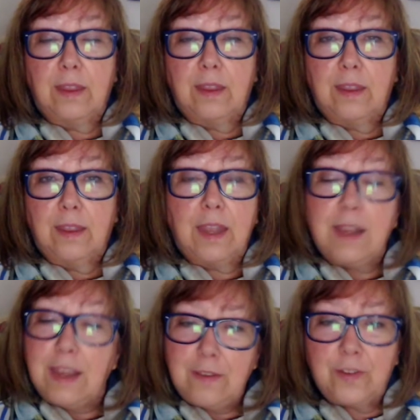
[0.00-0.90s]
And
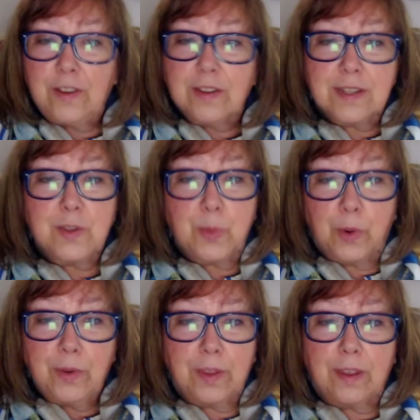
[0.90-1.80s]
he feels it's
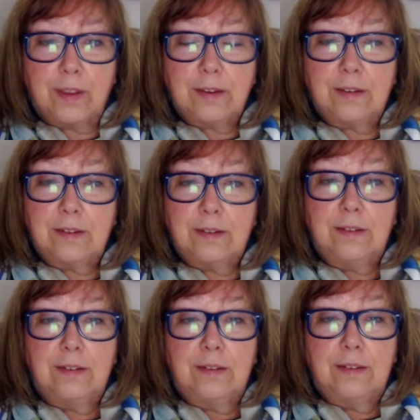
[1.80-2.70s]
worth it.
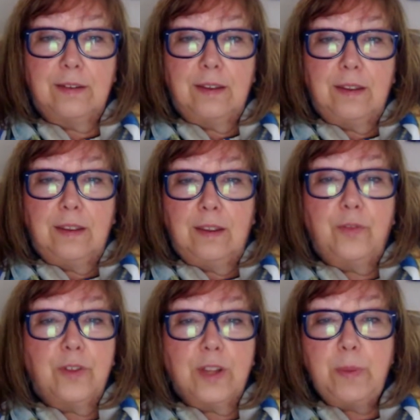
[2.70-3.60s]
In
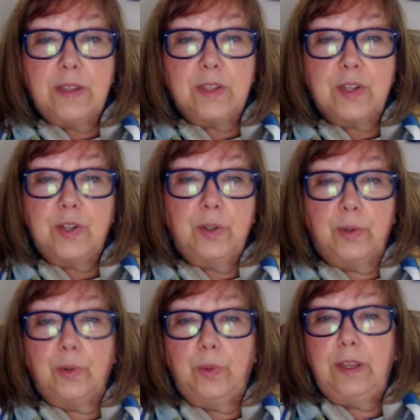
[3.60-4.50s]
Philippians
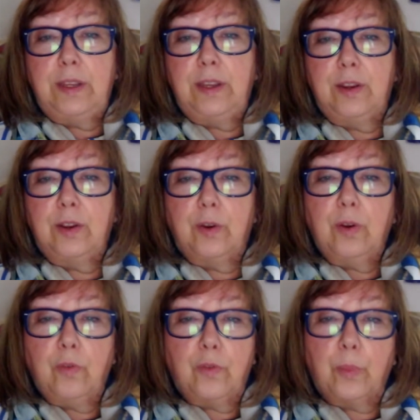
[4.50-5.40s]
2, we hear
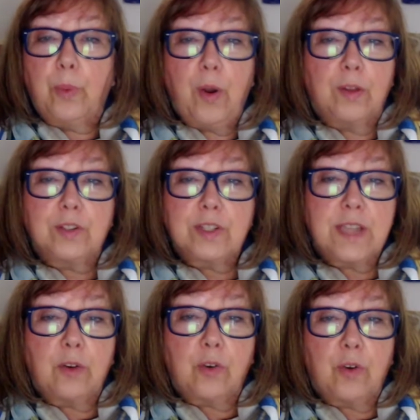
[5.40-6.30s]
from Paul just
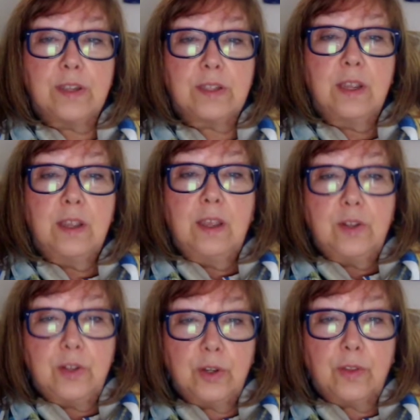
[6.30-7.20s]
how Christ
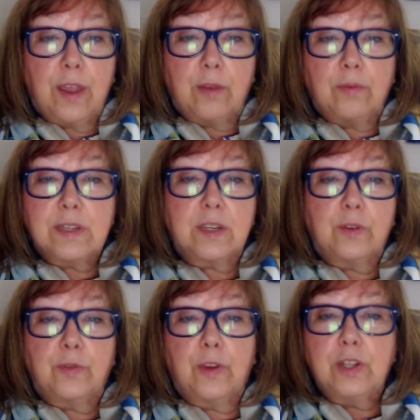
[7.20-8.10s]
took that risk of
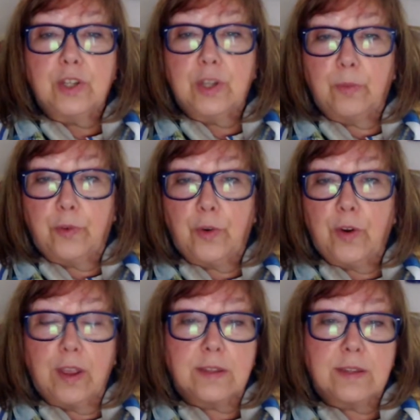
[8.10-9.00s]
friendship for
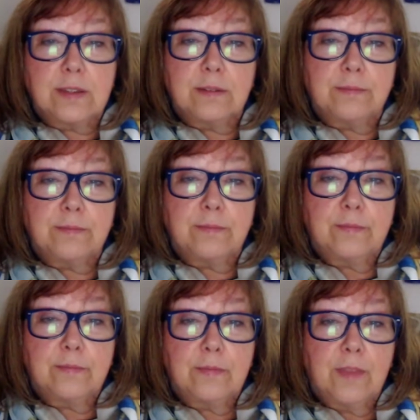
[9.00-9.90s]
us.
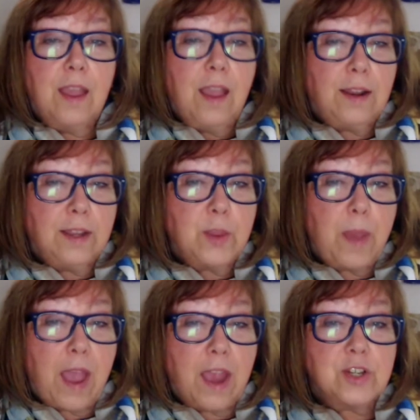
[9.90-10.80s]
I like the
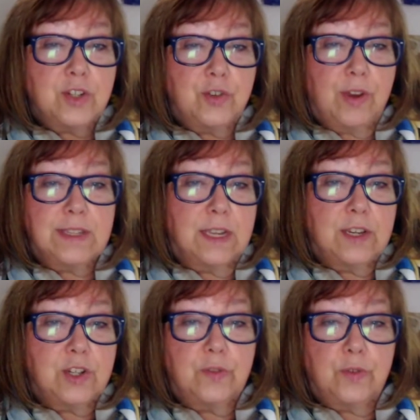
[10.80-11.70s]
Passion
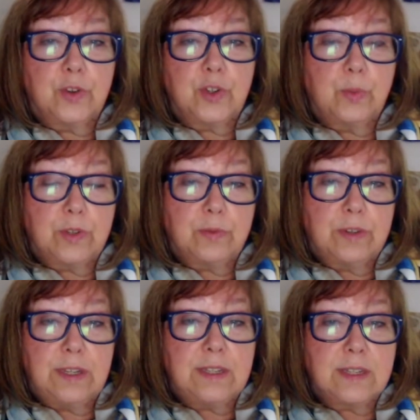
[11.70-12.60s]
Translation version, which
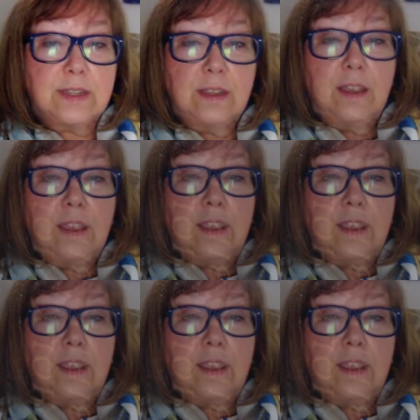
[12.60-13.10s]
reads, "He